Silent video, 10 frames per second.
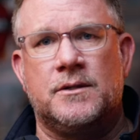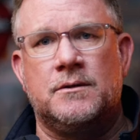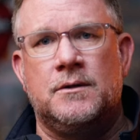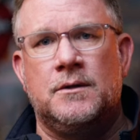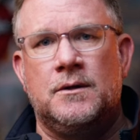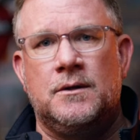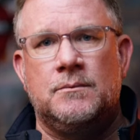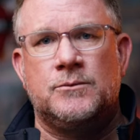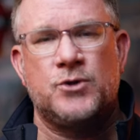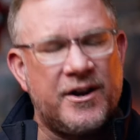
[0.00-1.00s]
and
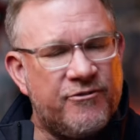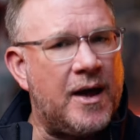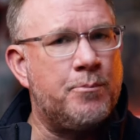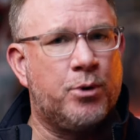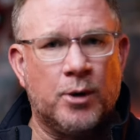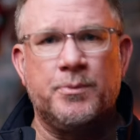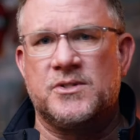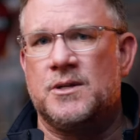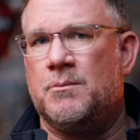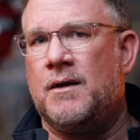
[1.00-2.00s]
try to find
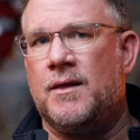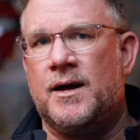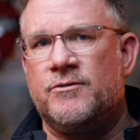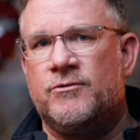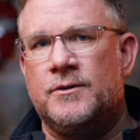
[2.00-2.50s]
purpose in my life.